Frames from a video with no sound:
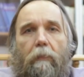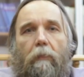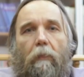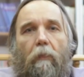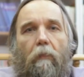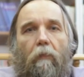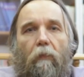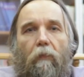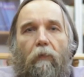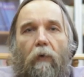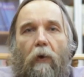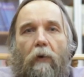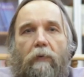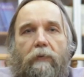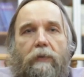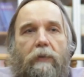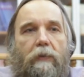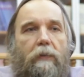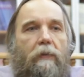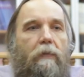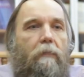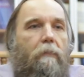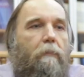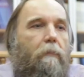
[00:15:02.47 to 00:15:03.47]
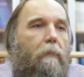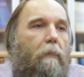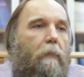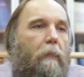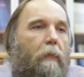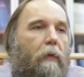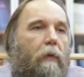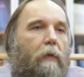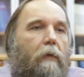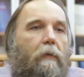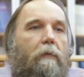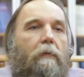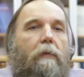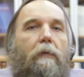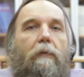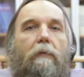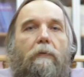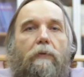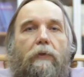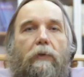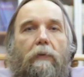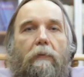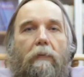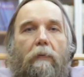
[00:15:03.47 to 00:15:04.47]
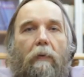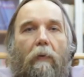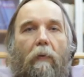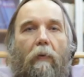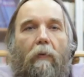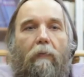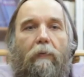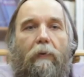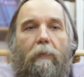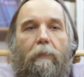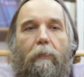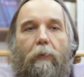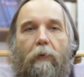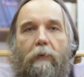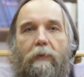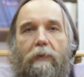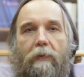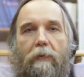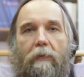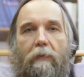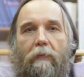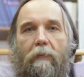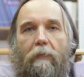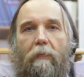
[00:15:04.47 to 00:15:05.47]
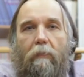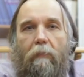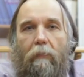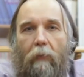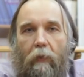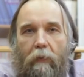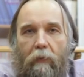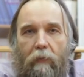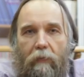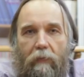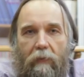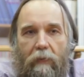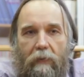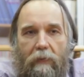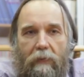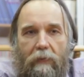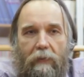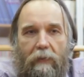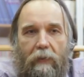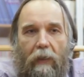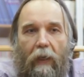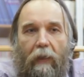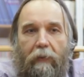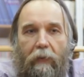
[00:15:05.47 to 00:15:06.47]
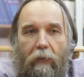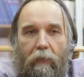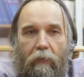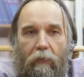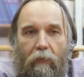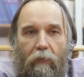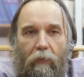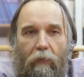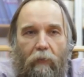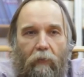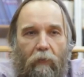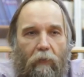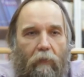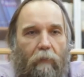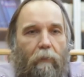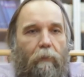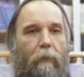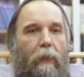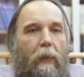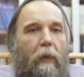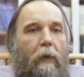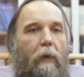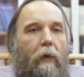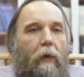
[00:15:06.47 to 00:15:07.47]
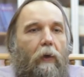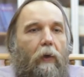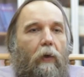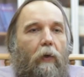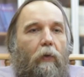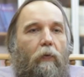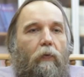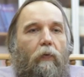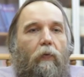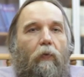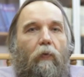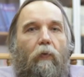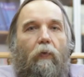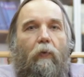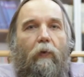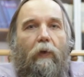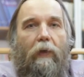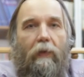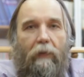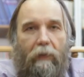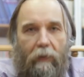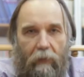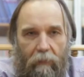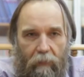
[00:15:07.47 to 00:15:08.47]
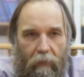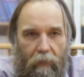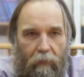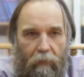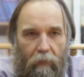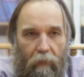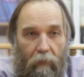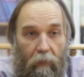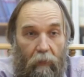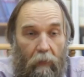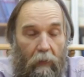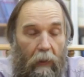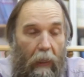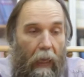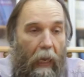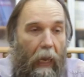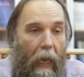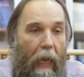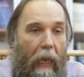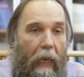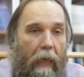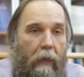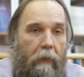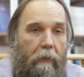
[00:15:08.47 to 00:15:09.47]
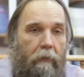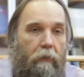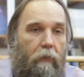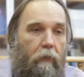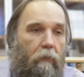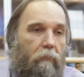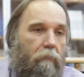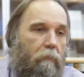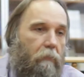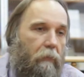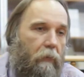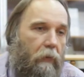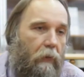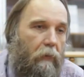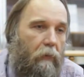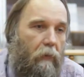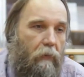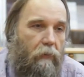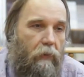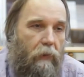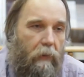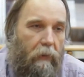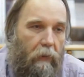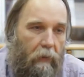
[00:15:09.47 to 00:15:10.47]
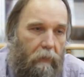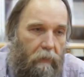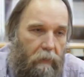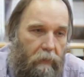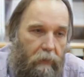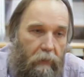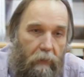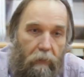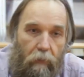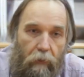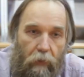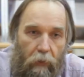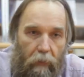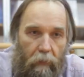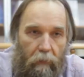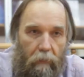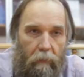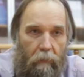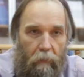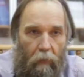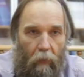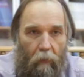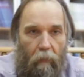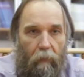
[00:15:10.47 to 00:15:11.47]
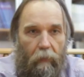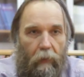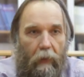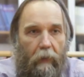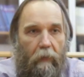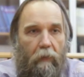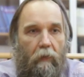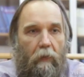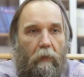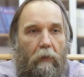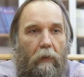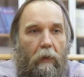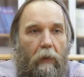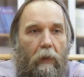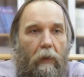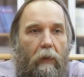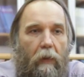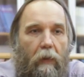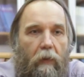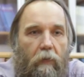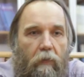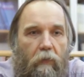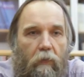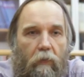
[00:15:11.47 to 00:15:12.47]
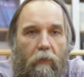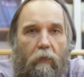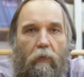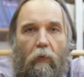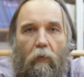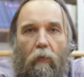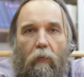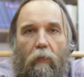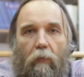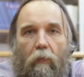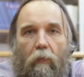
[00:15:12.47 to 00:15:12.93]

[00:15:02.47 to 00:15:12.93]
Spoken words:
first conclusion of the postmodernist attitude to individual. And the logical solution of that is to